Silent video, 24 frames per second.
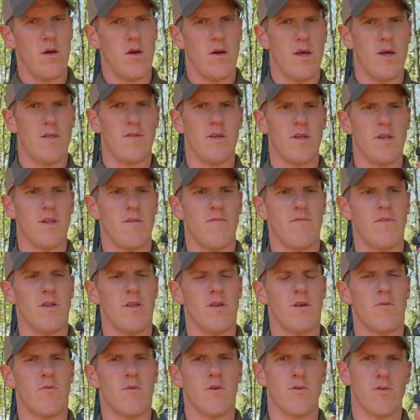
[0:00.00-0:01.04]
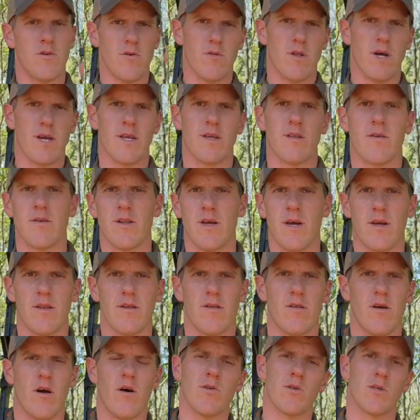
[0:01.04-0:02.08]
at the end of the video whether you like it or not
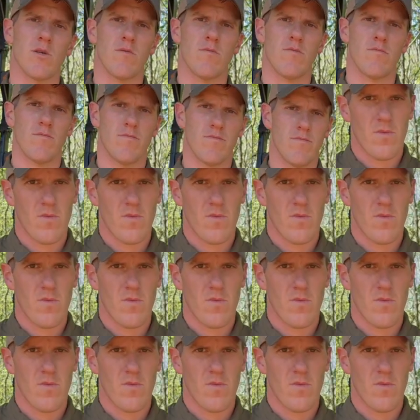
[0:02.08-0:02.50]
also.